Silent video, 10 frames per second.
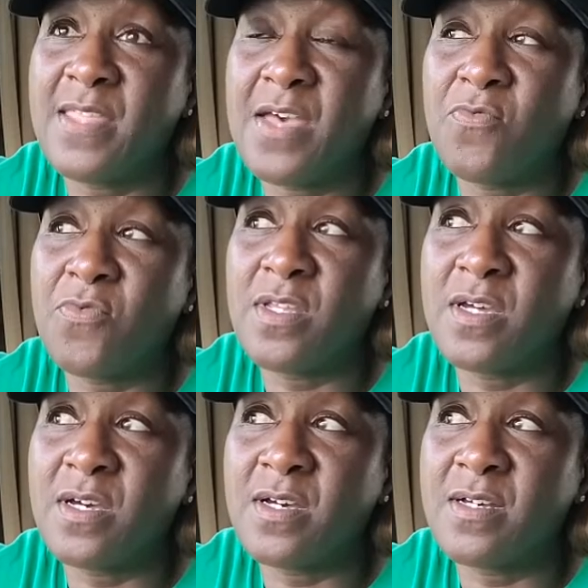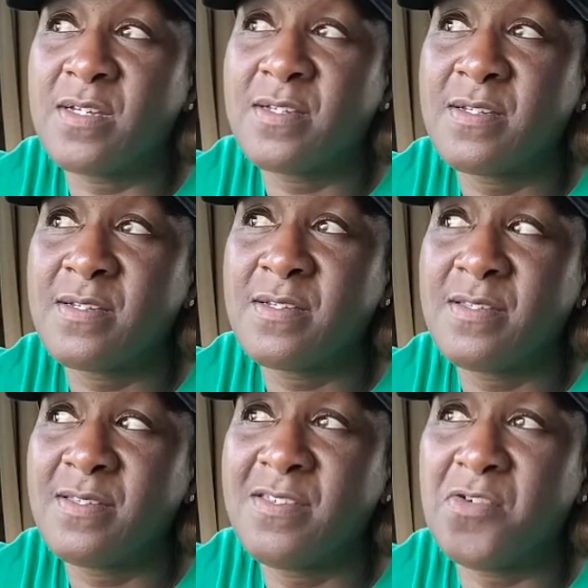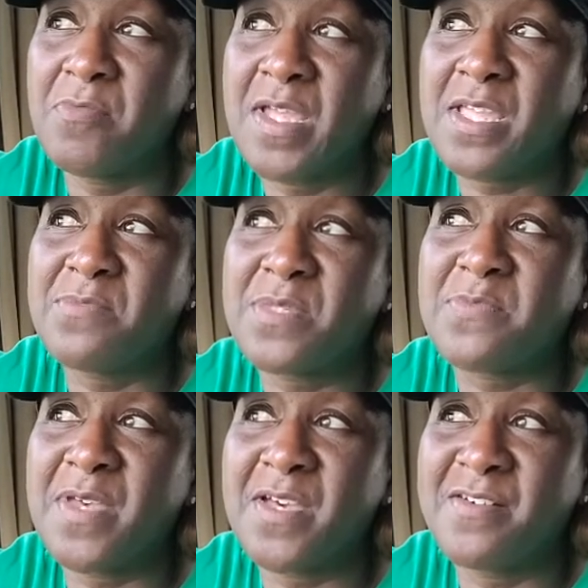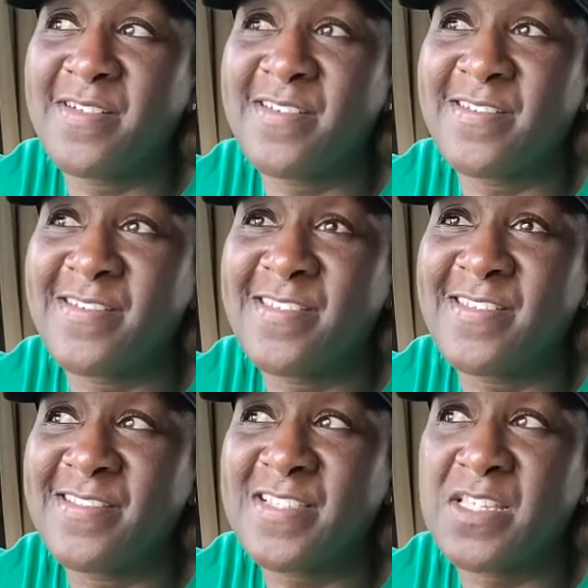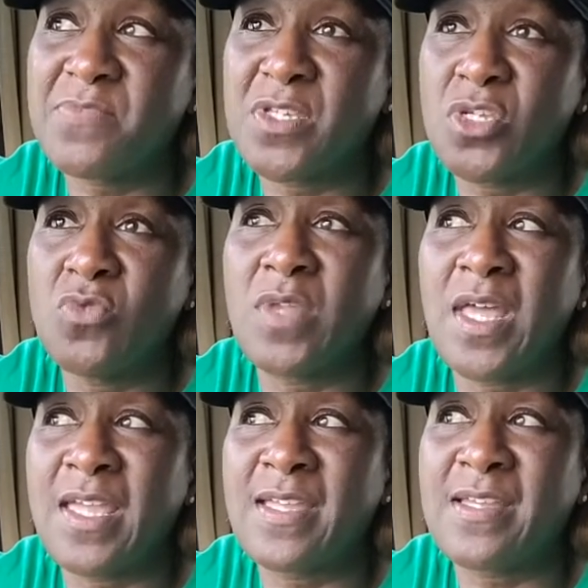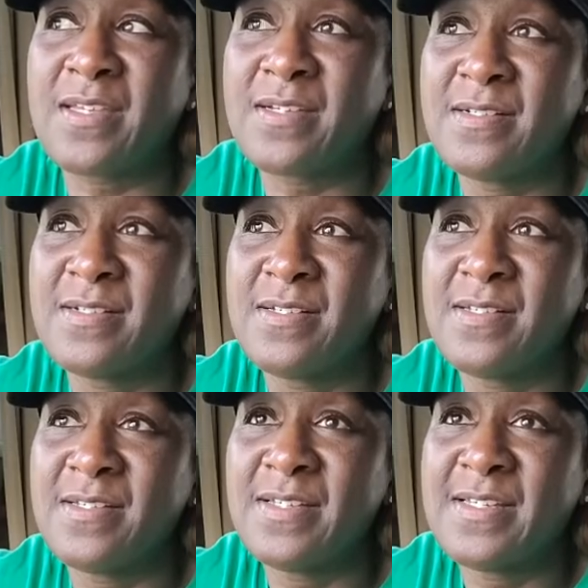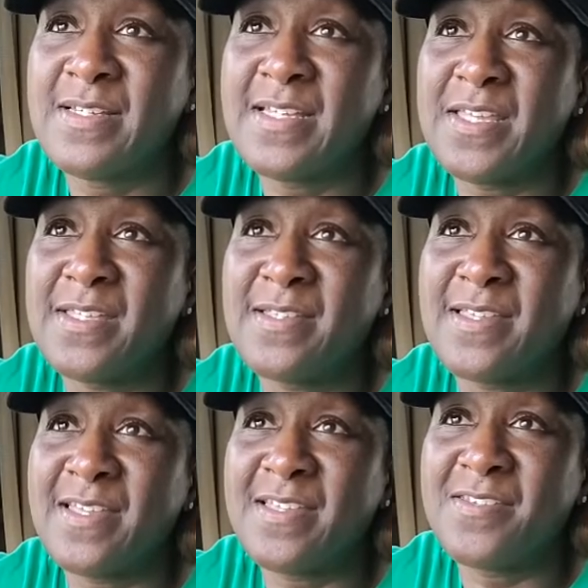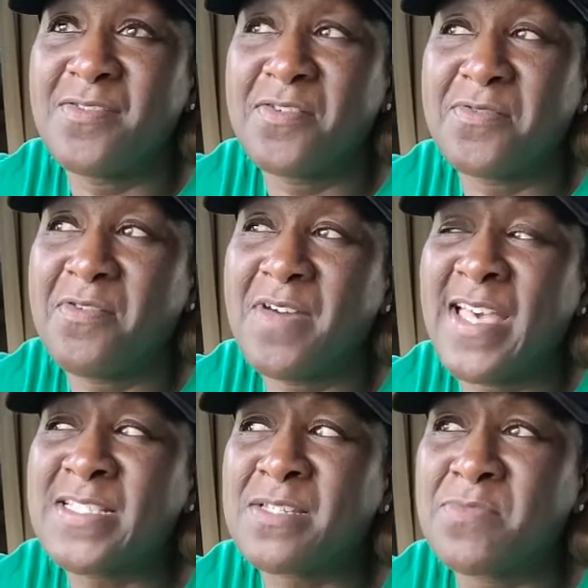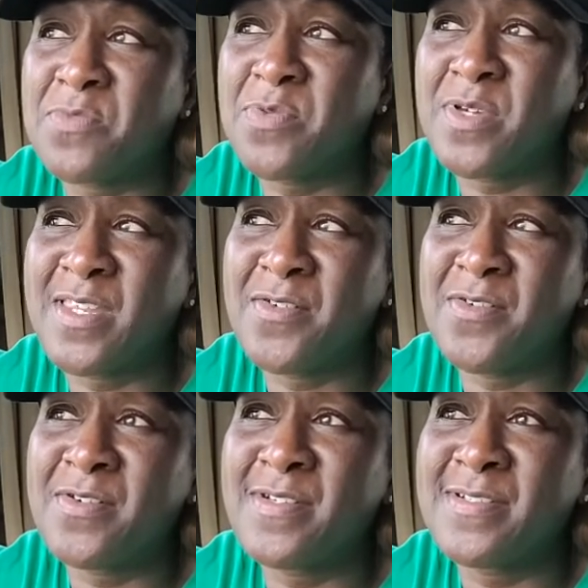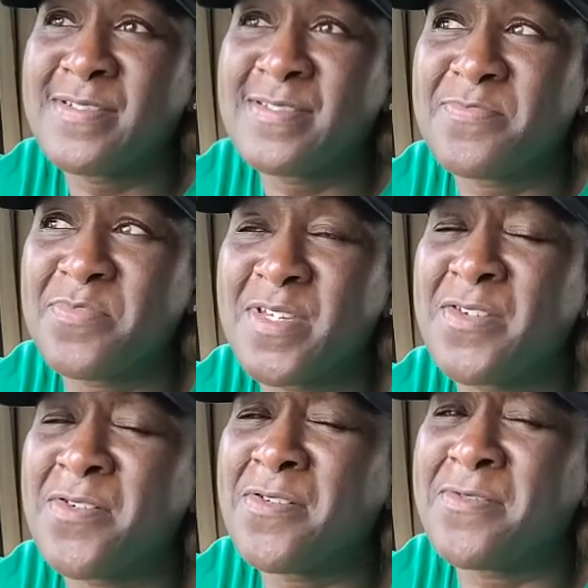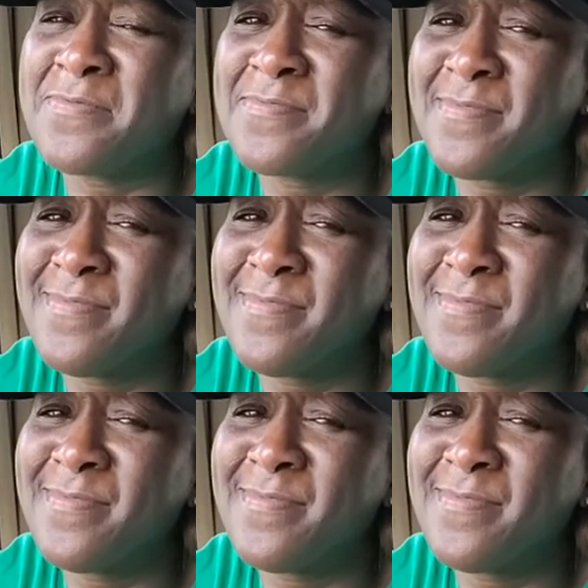would, make him smell good and something you like. And don't ask him to put it on. Put it on him.